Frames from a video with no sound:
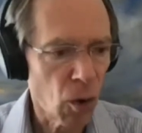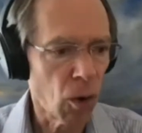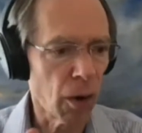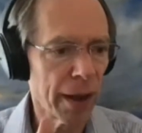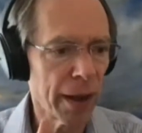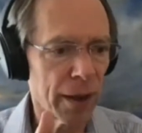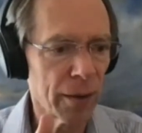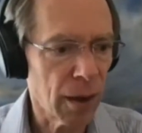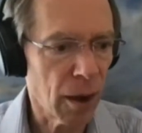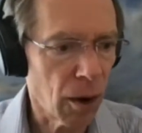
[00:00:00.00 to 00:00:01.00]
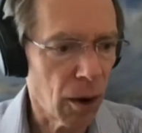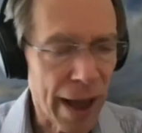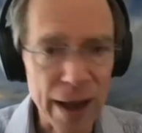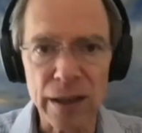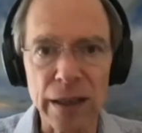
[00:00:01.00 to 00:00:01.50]
or in oh
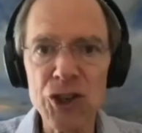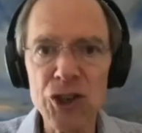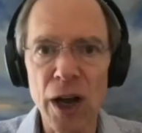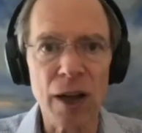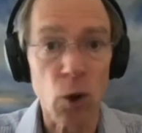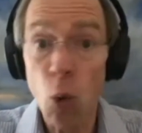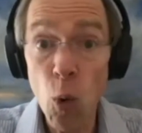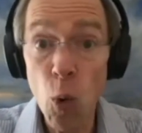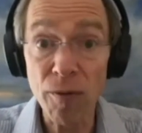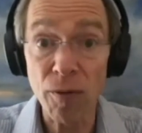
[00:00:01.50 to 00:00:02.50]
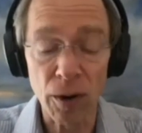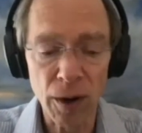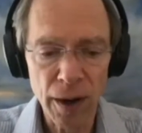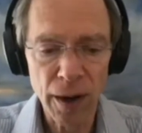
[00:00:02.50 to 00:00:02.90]
heck in Lee Child, whoever.